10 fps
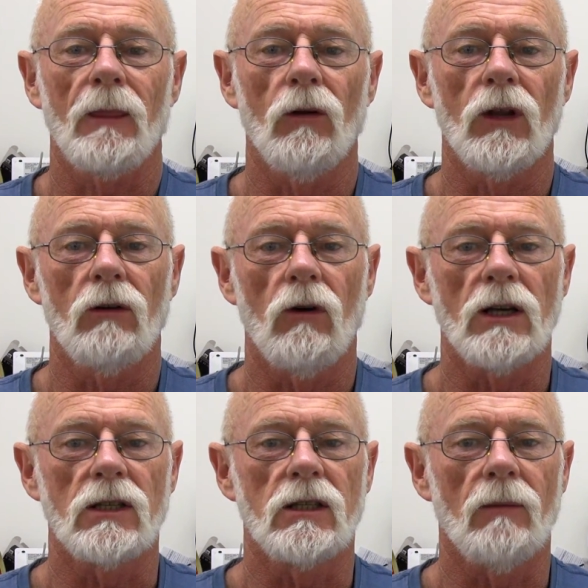on the
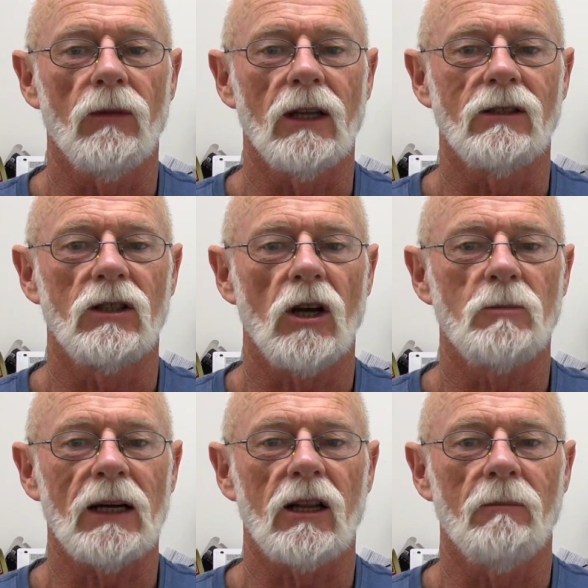horizon, something that goes
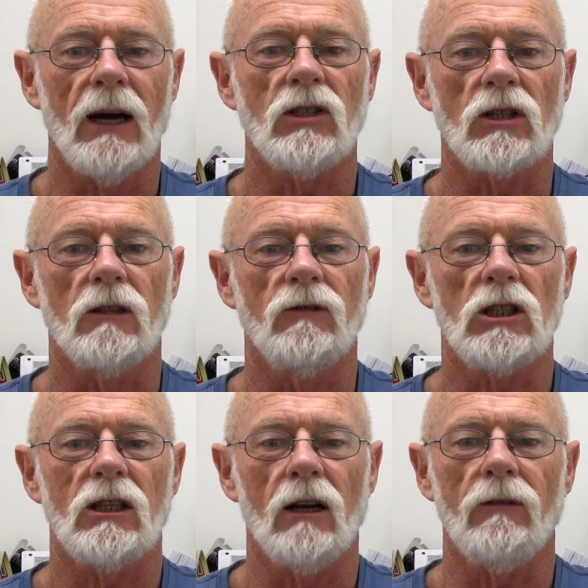back to the basics of
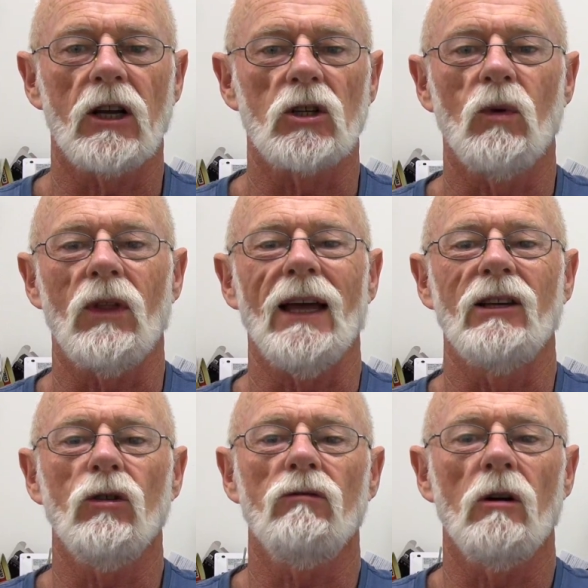just delivering us with a
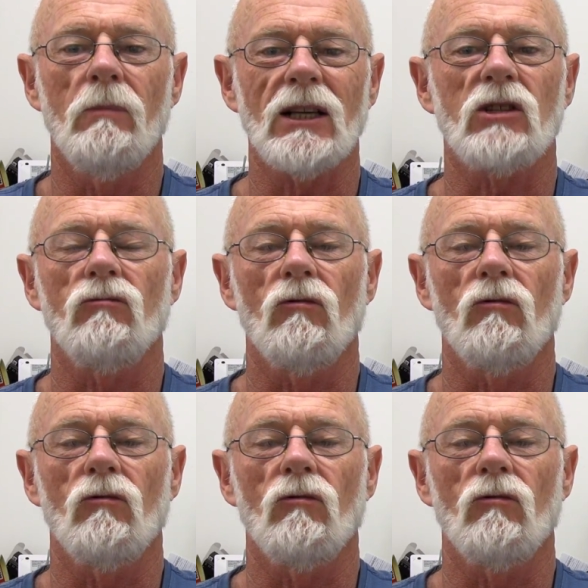good, robust,